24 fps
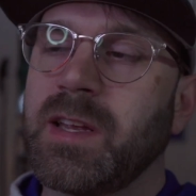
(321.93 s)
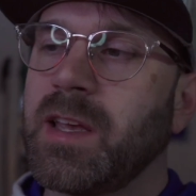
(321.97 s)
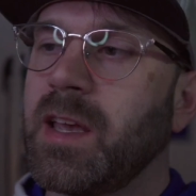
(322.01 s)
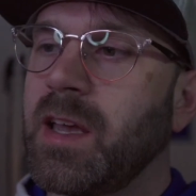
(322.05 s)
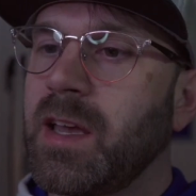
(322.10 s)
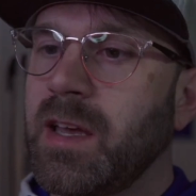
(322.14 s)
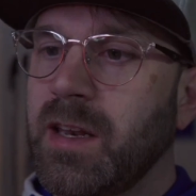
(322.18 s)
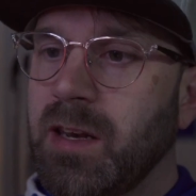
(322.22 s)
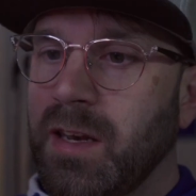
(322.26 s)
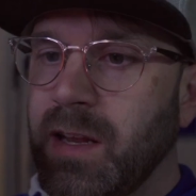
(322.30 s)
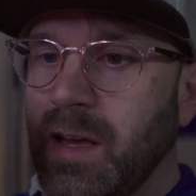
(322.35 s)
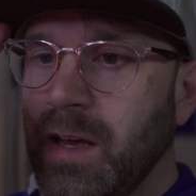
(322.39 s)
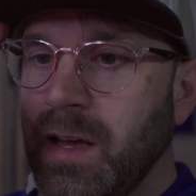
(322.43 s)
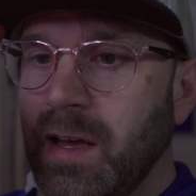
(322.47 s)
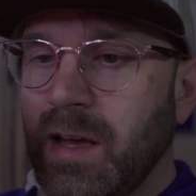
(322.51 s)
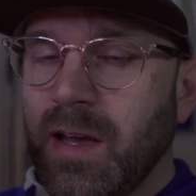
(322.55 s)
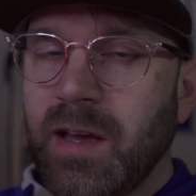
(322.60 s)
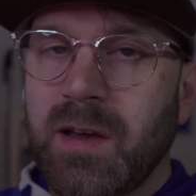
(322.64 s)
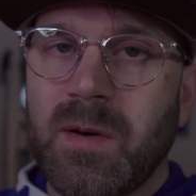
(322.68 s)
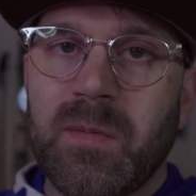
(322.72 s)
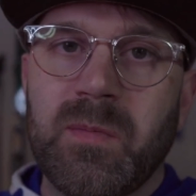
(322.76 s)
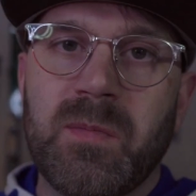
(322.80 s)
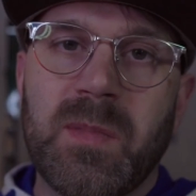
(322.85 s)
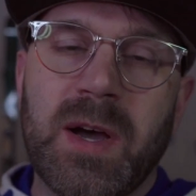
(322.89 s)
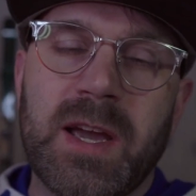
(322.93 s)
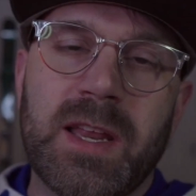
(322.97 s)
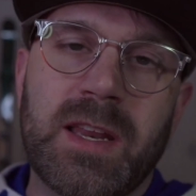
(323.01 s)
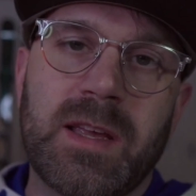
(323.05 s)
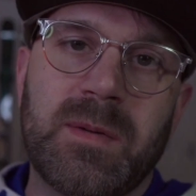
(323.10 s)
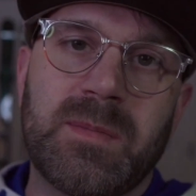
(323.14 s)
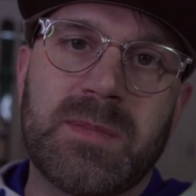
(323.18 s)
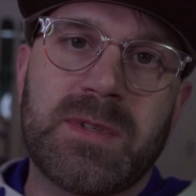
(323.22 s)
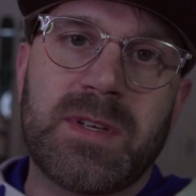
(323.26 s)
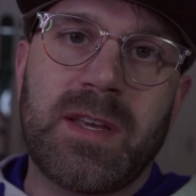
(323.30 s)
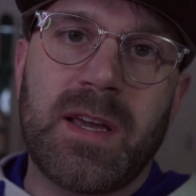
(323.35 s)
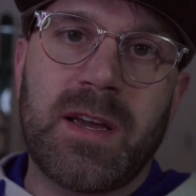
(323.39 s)
Again, my
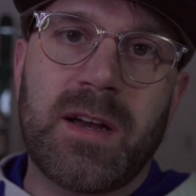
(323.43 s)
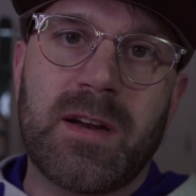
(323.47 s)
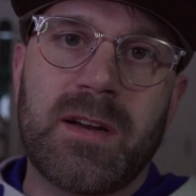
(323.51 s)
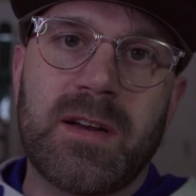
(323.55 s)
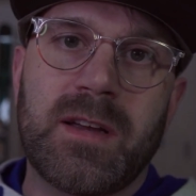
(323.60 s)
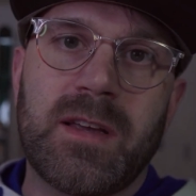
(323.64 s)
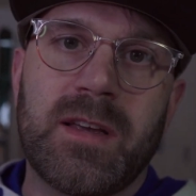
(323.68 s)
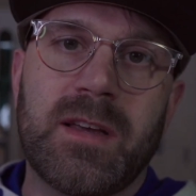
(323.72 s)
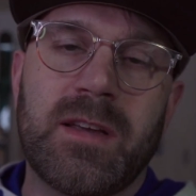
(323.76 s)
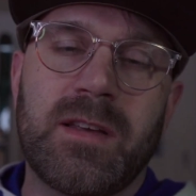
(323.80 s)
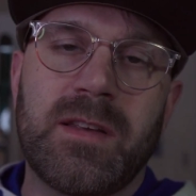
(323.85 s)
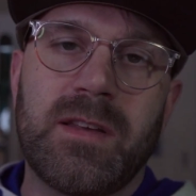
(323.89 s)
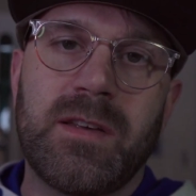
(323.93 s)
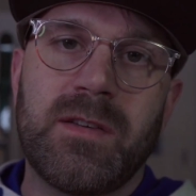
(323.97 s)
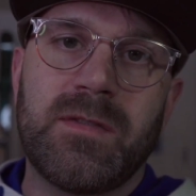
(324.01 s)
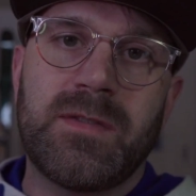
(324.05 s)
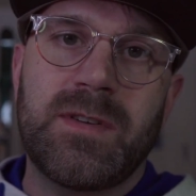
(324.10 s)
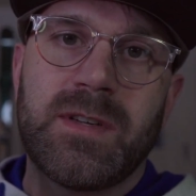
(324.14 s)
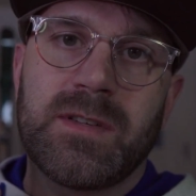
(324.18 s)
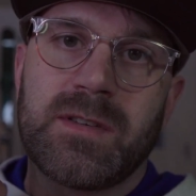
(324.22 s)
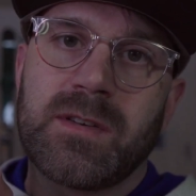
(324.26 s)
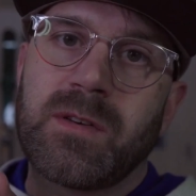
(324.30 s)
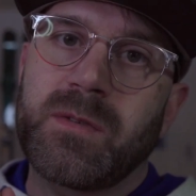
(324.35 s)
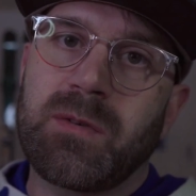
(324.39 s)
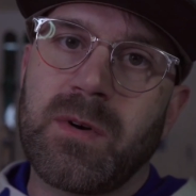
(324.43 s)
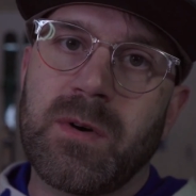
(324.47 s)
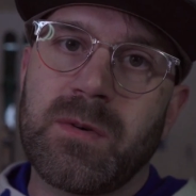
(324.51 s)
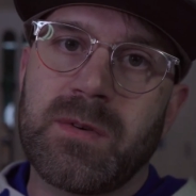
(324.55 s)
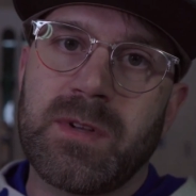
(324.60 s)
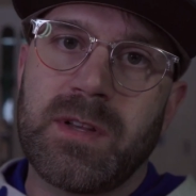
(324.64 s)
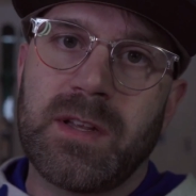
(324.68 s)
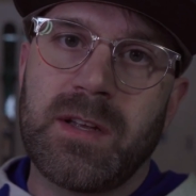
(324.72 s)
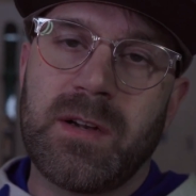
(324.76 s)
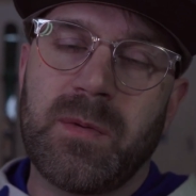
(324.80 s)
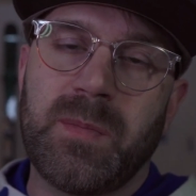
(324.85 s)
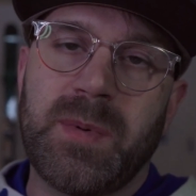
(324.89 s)
name's Gary, you've just grown
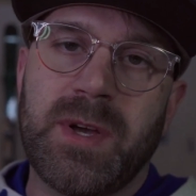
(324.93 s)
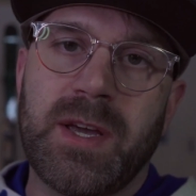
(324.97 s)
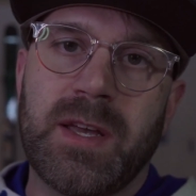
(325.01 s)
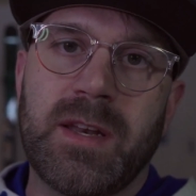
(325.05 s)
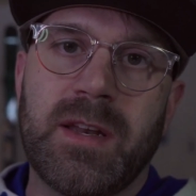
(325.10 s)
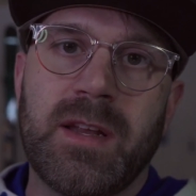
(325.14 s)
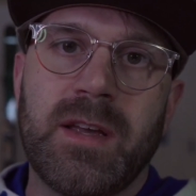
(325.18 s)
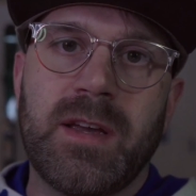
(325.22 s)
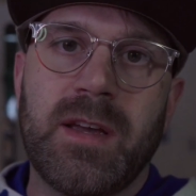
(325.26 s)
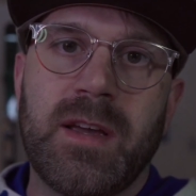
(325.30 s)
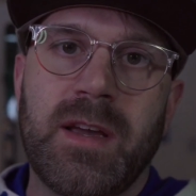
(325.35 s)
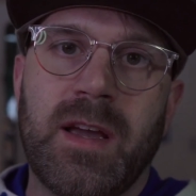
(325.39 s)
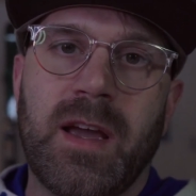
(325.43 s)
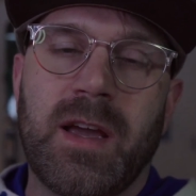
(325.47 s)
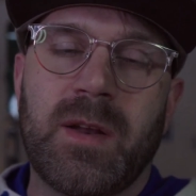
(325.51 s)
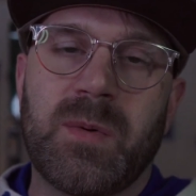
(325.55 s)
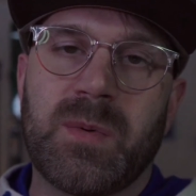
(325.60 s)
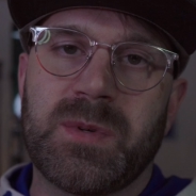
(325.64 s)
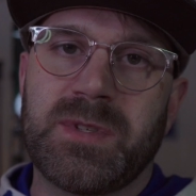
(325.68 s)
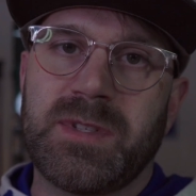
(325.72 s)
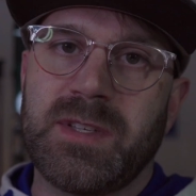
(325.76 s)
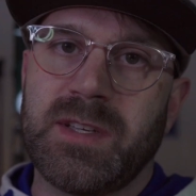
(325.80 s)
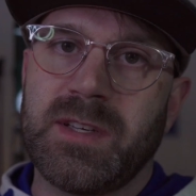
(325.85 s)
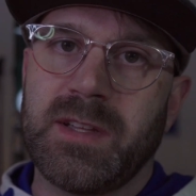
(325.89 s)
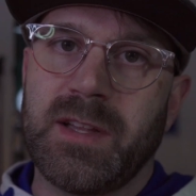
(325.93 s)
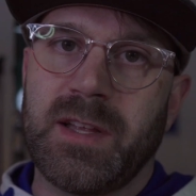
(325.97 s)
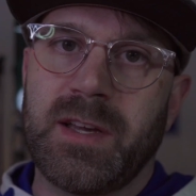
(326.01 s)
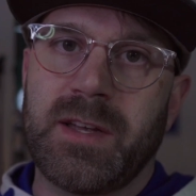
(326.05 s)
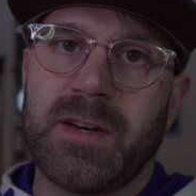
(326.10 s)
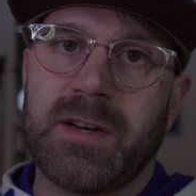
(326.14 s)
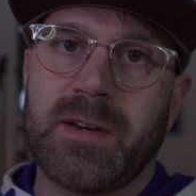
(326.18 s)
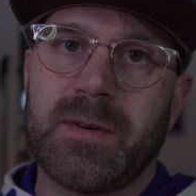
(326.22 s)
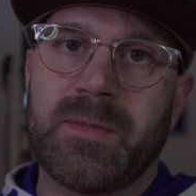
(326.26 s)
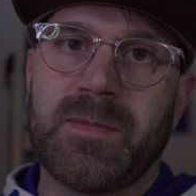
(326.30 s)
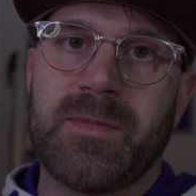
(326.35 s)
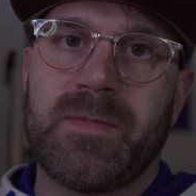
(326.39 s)
a little bit, and we'll see you
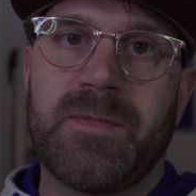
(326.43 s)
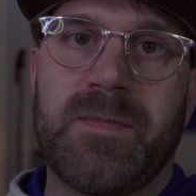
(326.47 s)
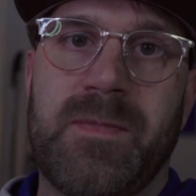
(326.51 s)
later.